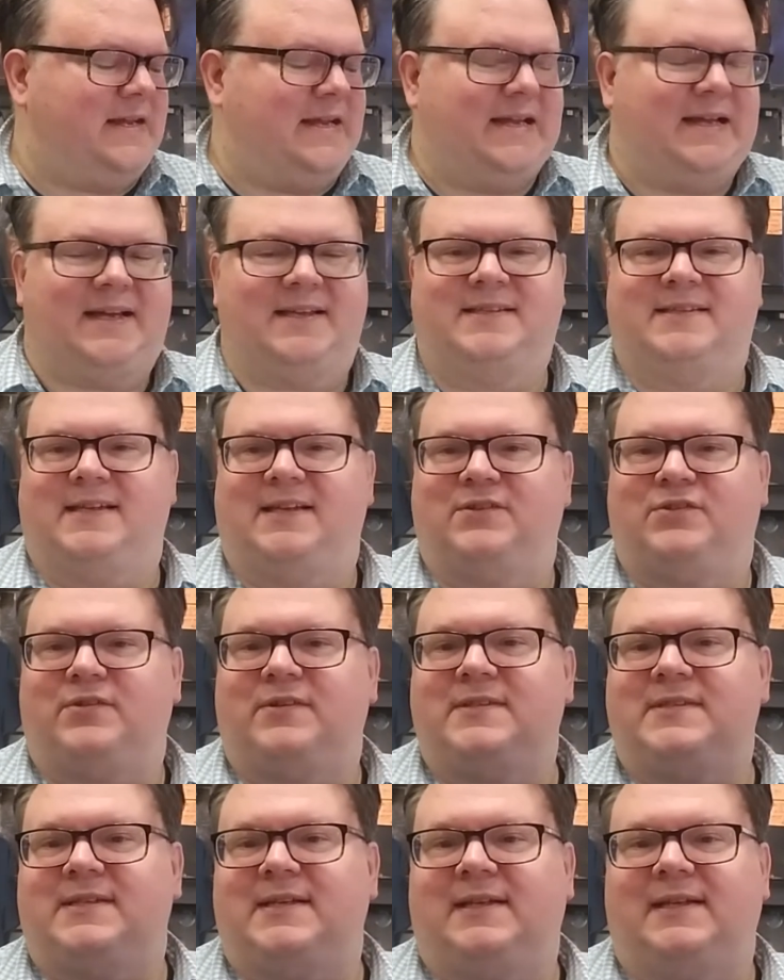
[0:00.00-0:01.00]
It's
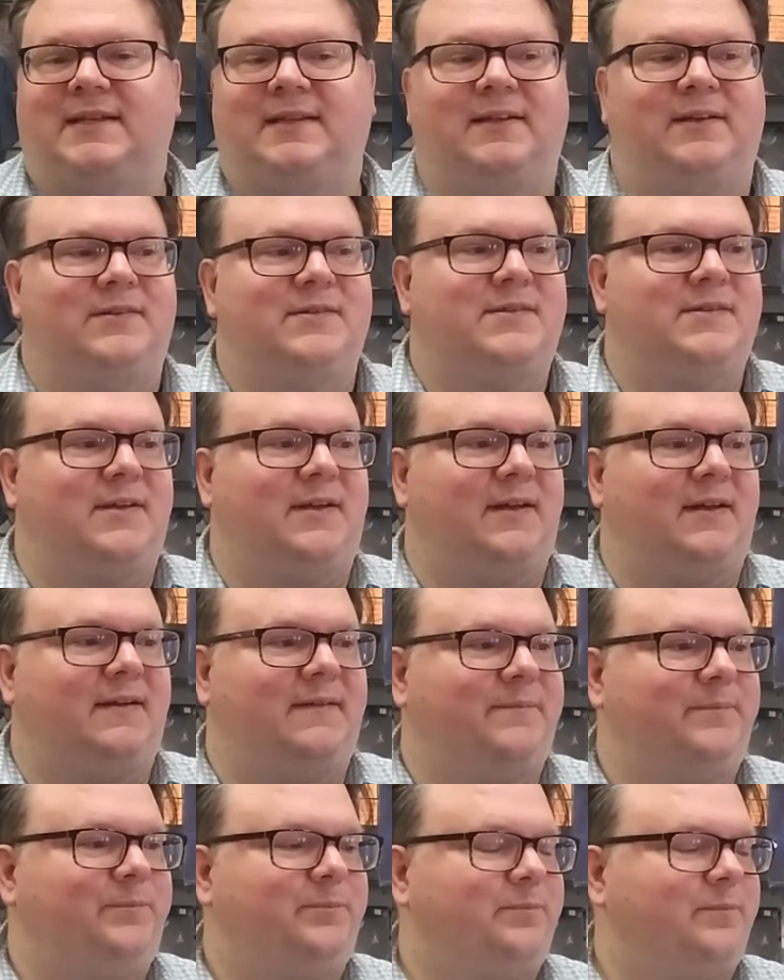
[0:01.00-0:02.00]
interesting, there's,
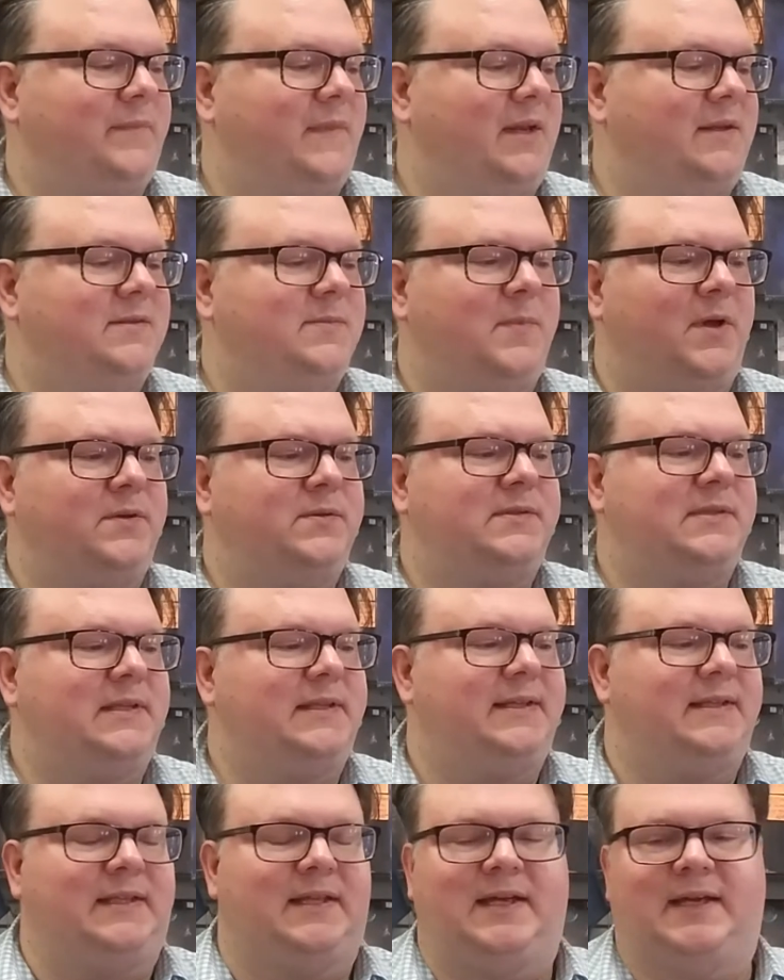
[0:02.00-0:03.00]
um, it's
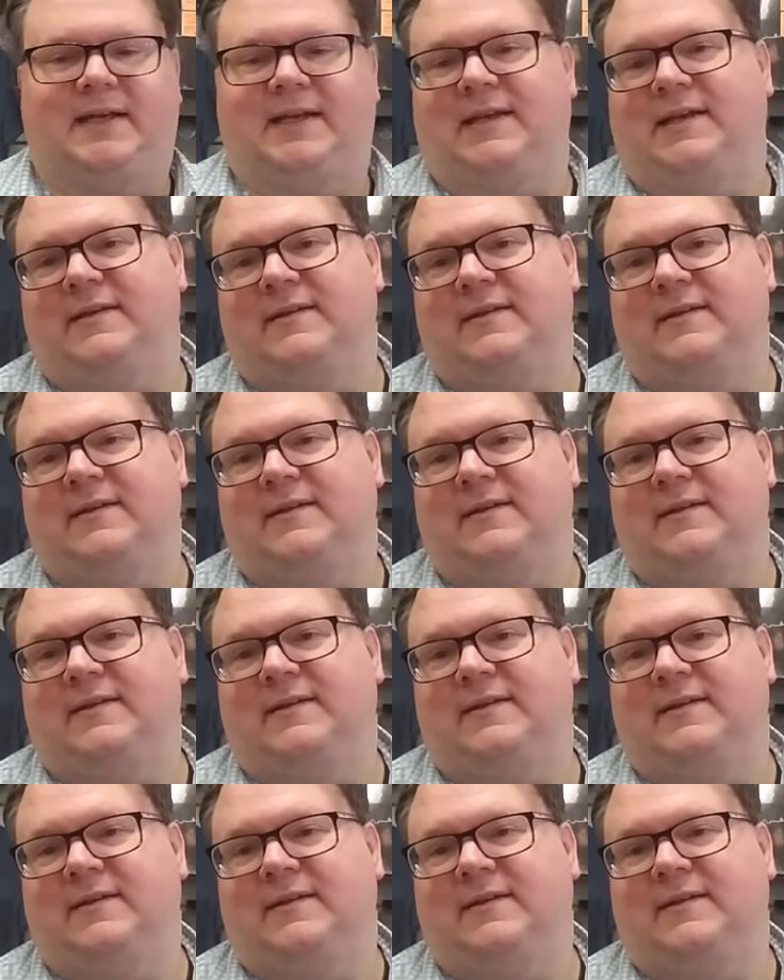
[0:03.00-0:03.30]
mostly like